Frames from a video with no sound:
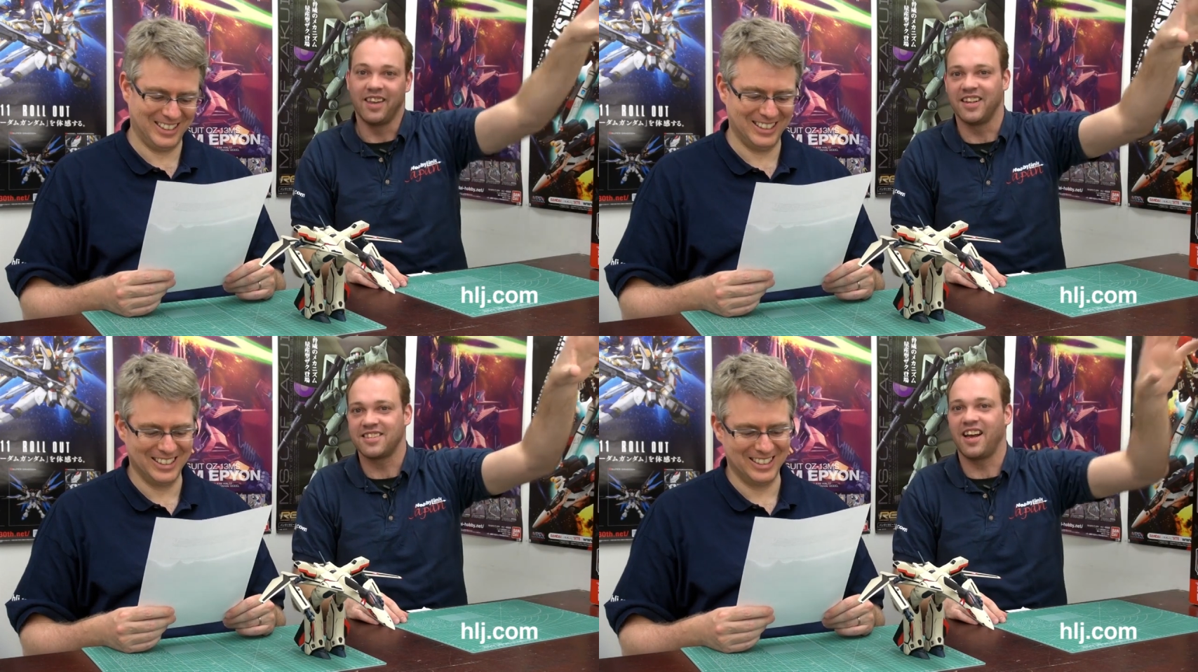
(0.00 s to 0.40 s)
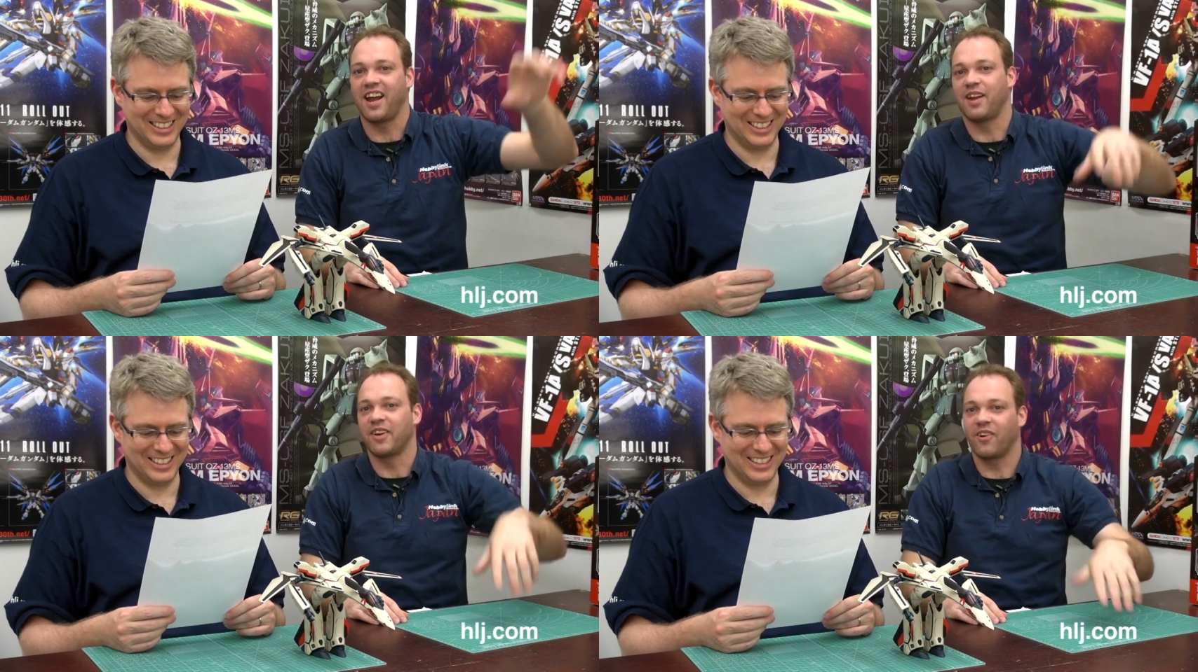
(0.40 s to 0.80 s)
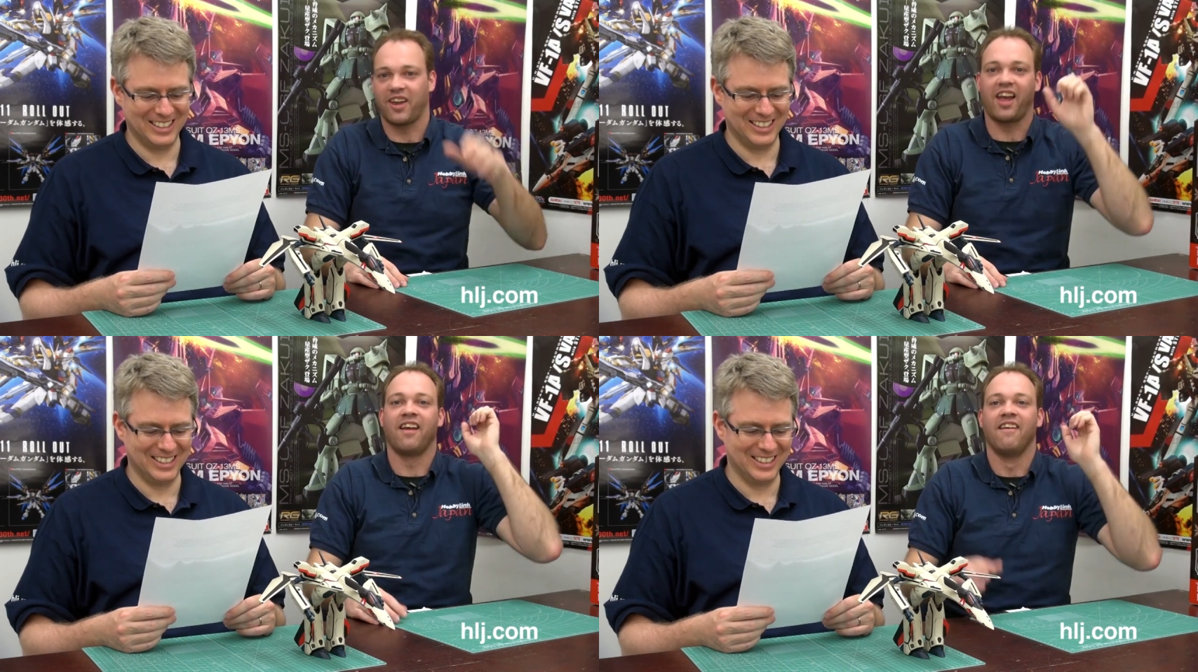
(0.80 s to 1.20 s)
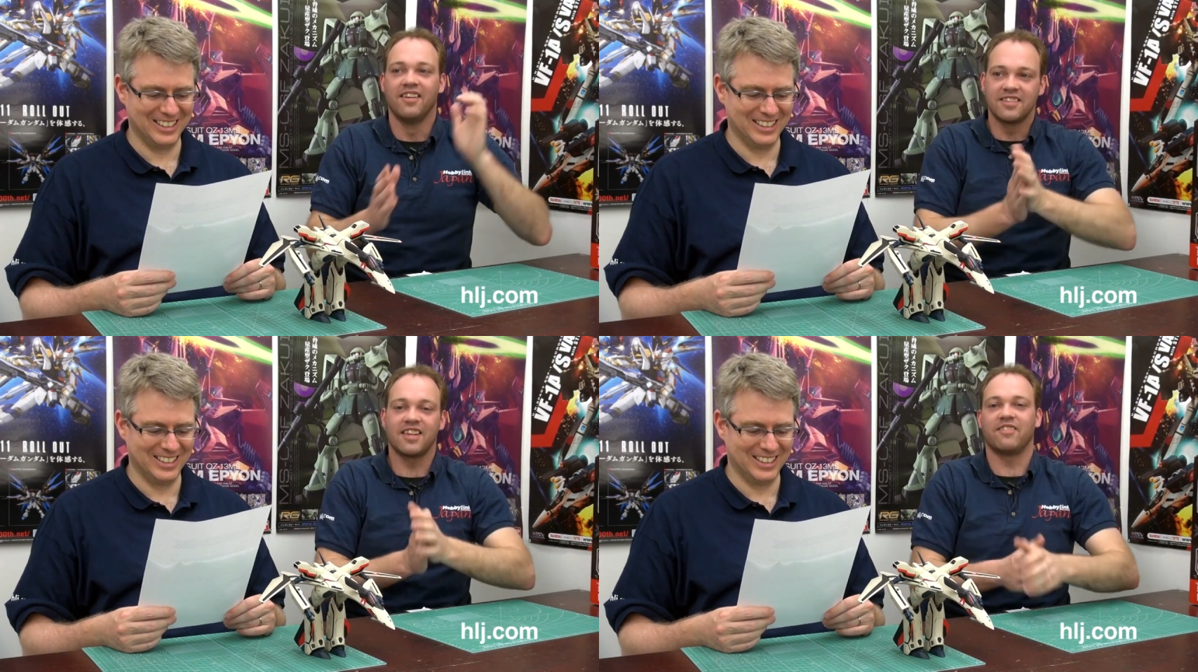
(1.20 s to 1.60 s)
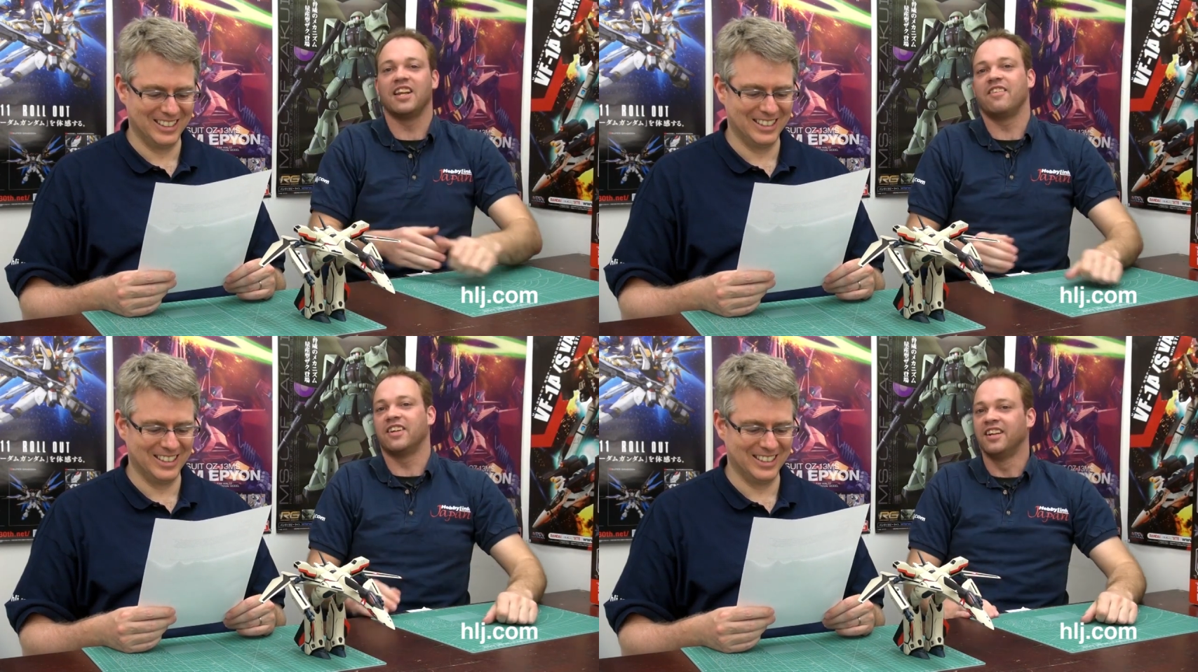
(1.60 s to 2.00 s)
Speaker 1: and that sign. I'm like, okay,
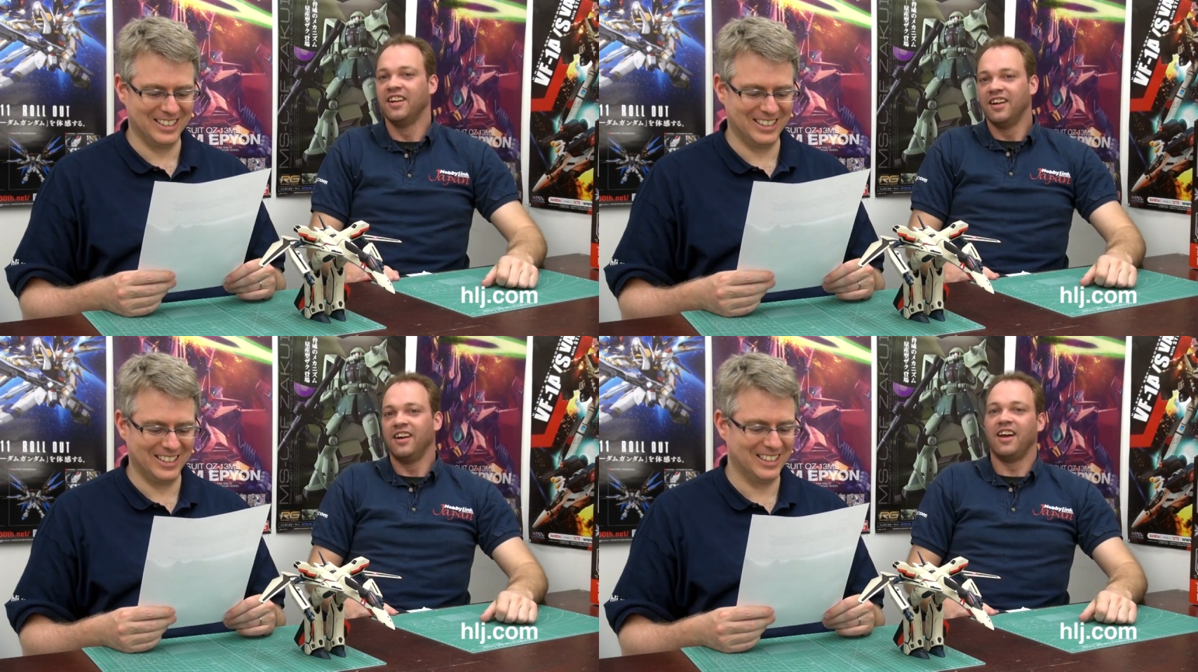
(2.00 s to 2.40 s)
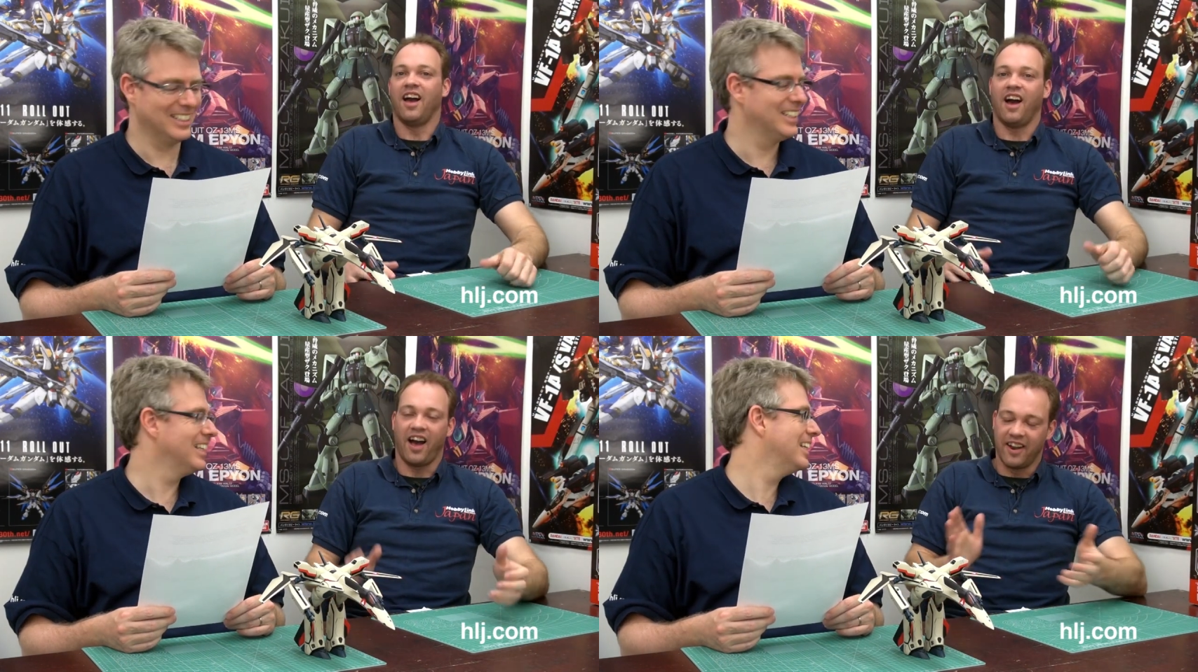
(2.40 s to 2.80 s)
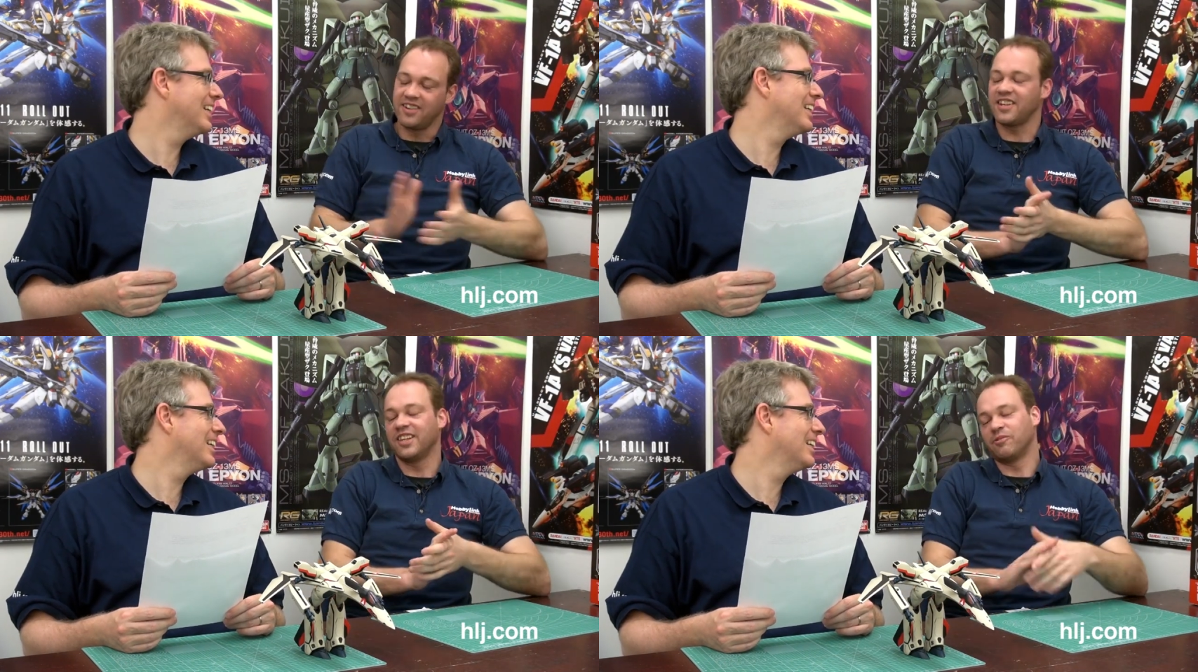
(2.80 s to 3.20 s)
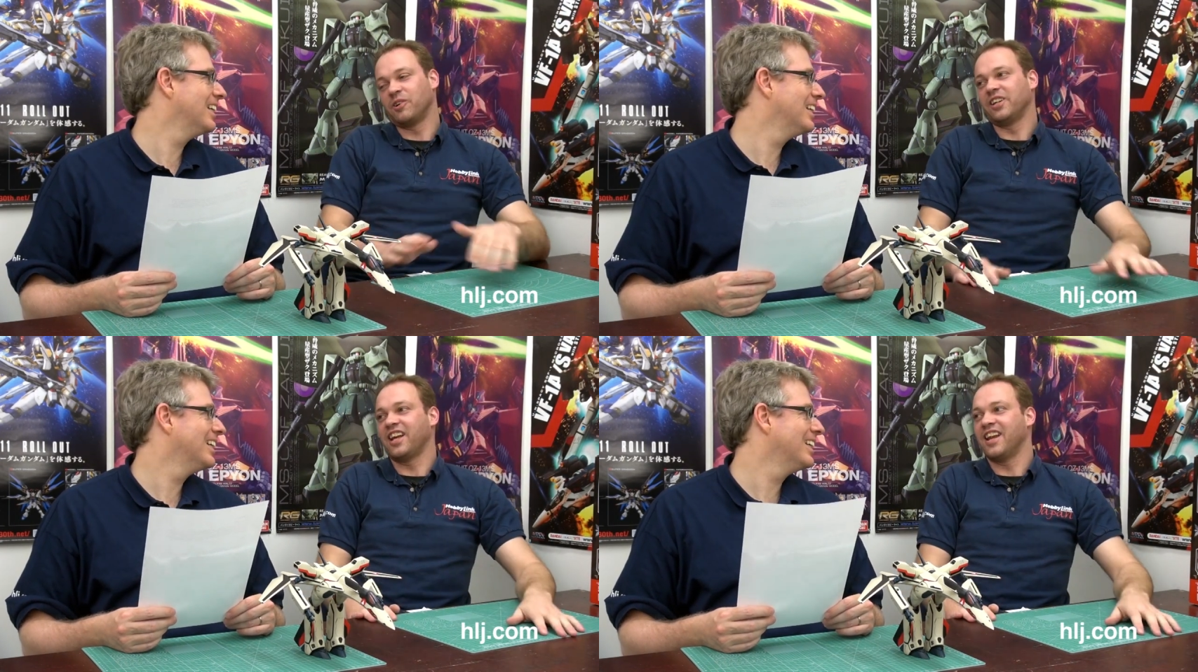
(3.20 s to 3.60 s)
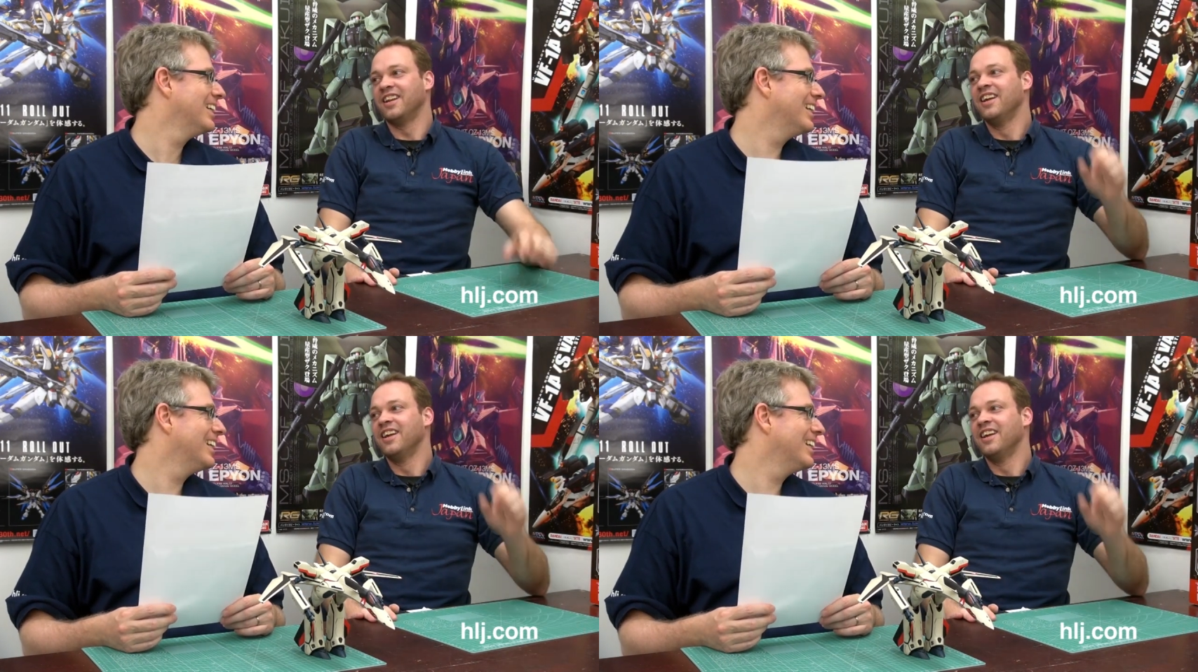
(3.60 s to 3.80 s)
7-Eleven. I understand the world again.